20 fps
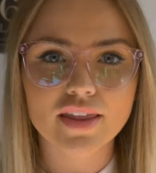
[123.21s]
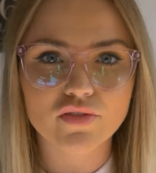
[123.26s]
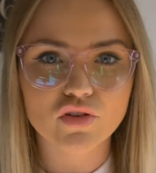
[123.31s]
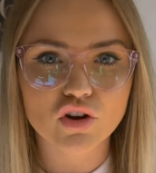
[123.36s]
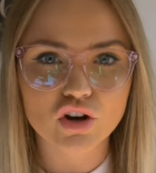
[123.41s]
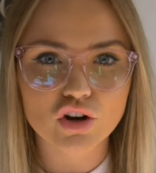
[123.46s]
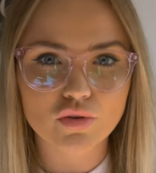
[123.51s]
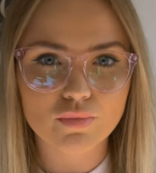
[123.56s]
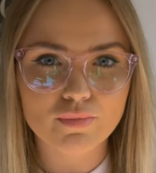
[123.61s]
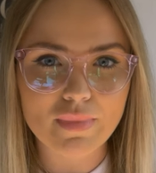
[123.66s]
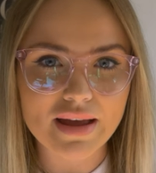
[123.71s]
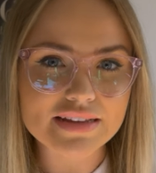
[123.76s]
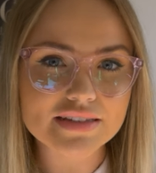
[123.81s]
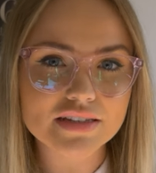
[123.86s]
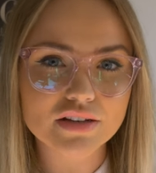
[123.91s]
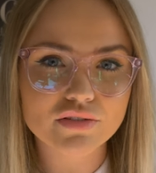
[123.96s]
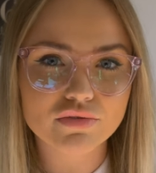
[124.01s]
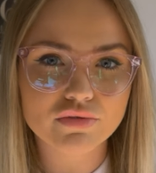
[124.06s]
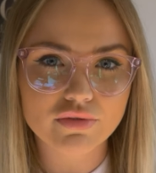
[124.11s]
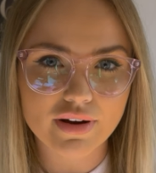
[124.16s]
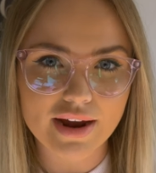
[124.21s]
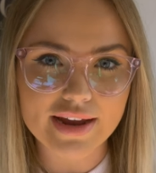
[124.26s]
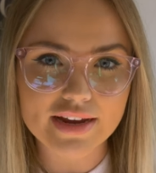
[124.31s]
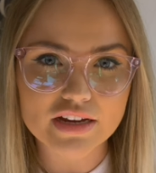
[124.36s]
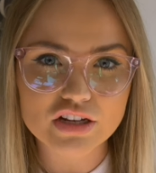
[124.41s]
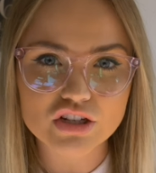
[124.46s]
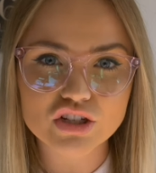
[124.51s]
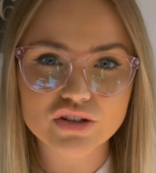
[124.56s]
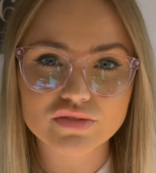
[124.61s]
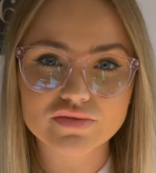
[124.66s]
They've got a massive
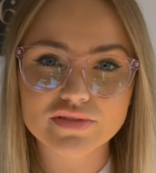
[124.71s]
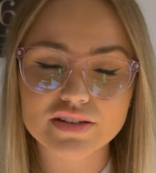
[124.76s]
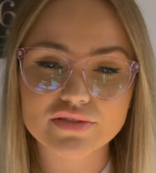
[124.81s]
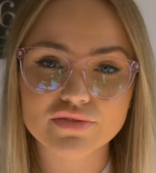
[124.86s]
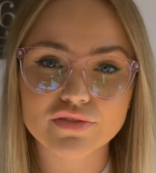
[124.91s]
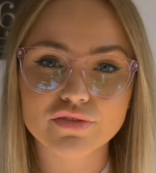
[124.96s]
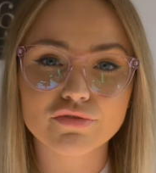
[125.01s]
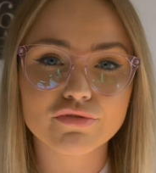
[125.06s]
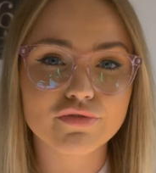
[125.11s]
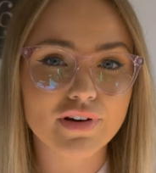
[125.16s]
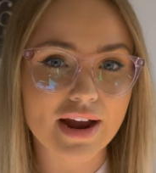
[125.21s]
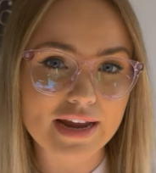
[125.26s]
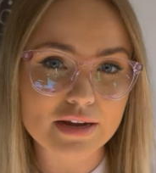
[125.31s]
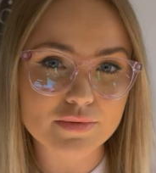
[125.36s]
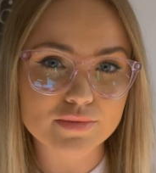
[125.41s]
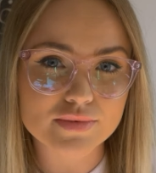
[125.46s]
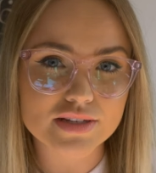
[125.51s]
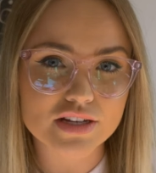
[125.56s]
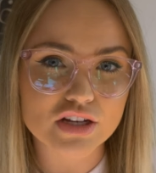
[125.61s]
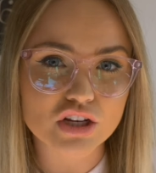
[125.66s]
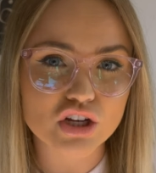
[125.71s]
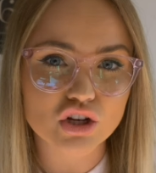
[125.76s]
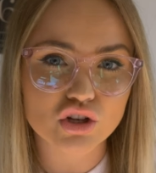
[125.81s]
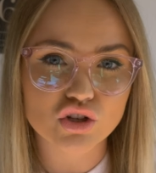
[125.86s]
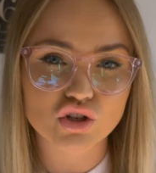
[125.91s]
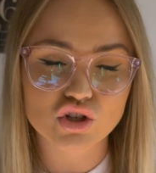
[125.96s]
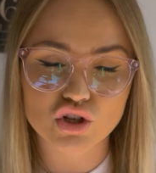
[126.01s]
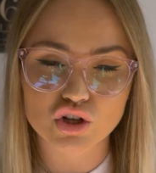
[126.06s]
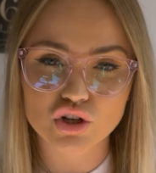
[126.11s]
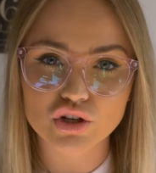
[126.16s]
range of different frames that you
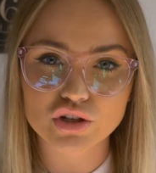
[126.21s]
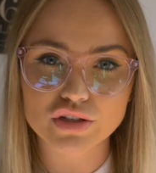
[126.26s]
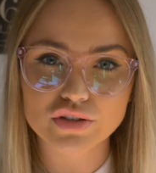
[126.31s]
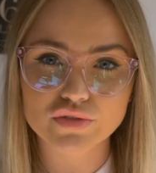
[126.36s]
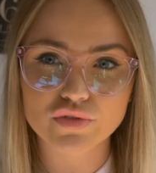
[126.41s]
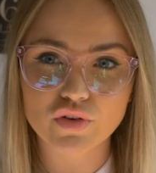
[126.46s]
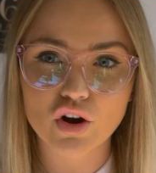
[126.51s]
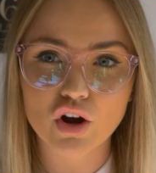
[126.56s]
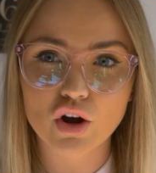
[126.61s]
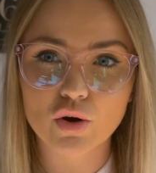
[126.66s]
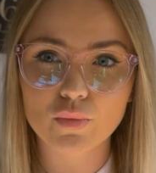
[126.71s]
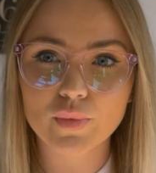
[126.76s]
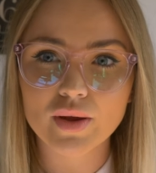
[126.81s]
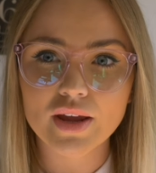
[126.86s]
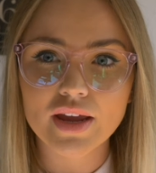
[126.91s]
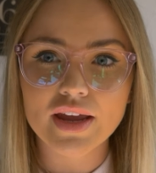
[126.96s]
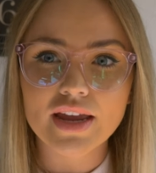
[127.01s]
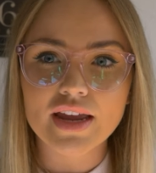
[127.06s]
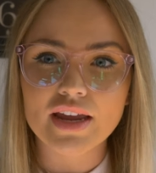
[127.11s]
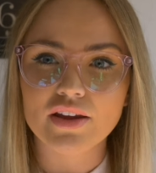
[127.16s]
can choose from.